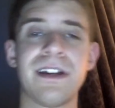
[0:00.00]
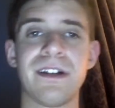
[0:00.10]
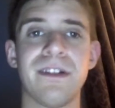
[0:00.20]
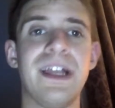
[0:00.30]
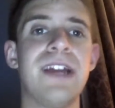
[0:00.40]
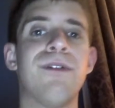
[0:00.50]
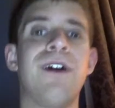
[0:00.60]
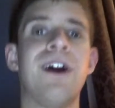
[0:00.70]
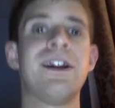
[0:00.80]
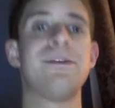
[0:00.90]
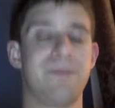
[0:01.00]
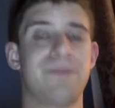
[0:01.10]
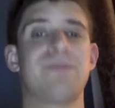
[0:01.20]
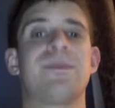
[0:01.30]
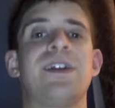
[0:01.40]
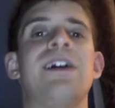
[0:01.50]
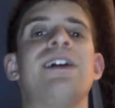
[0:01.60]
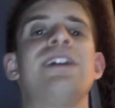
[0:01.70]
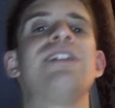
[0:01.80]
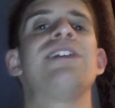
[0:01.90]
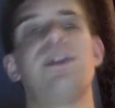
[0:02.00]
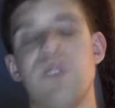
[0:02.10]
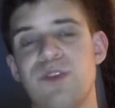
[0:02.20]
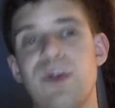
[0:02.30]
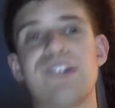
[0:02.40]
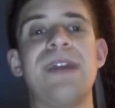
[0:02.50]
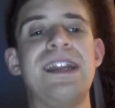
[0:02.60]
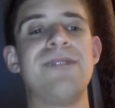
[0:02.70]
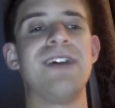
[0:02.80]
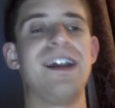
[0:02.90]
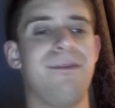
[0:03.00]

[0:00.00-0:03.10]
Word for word: later on uh, in the night, which was the main event.